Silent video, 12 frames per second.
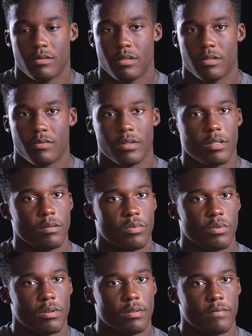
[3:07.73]
It's really
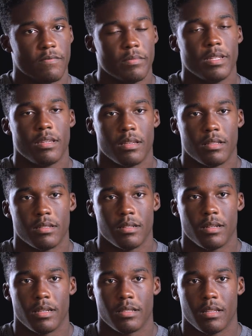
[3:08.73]
important for me to get to the
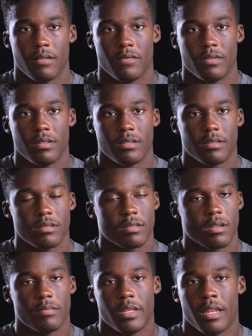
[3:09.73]
next level, and it's
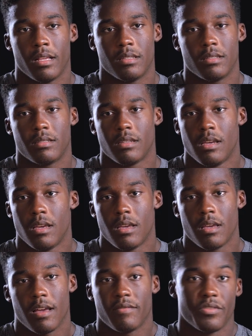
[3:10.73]
something that
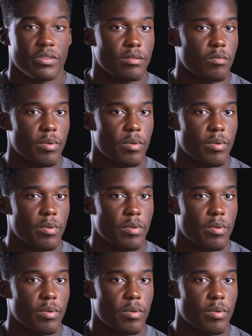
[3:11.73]
I've dreamed